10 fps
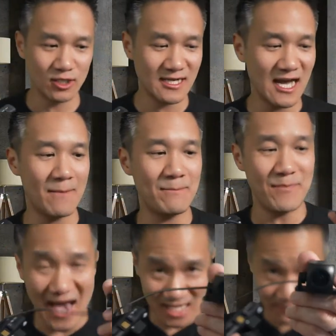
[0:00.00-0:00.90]
You got a
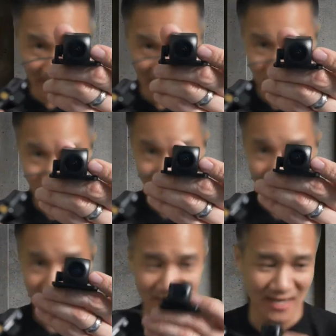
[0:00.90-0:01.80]
backup camera right
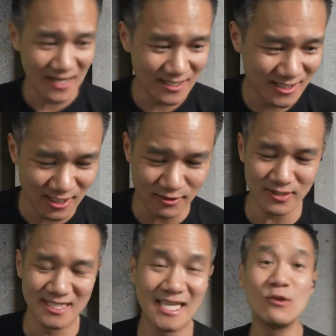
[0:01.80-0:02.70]
here
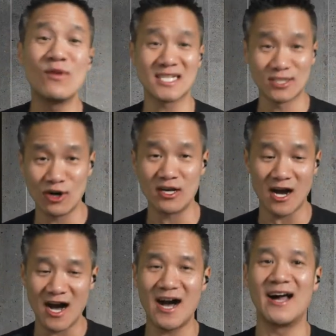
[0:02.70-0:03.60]
to see what's going
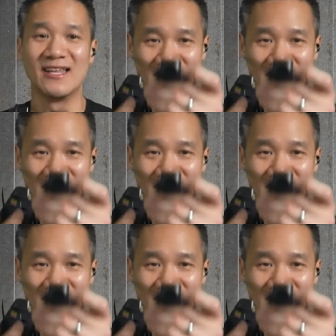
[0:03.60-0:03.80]
on